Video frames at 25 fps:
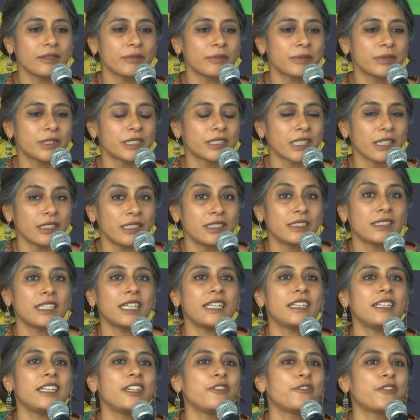
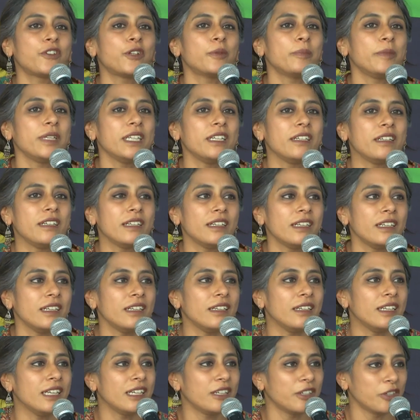sustaining for me
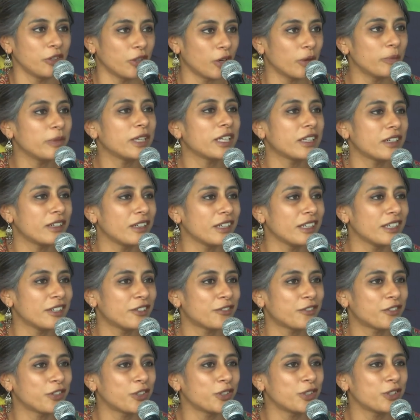economically,
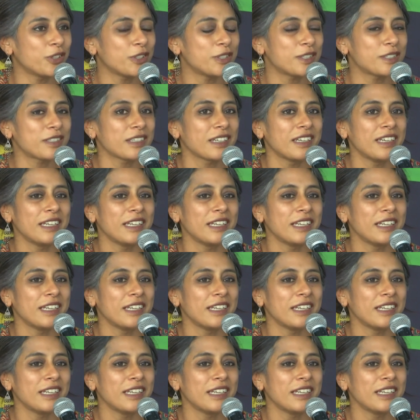of course,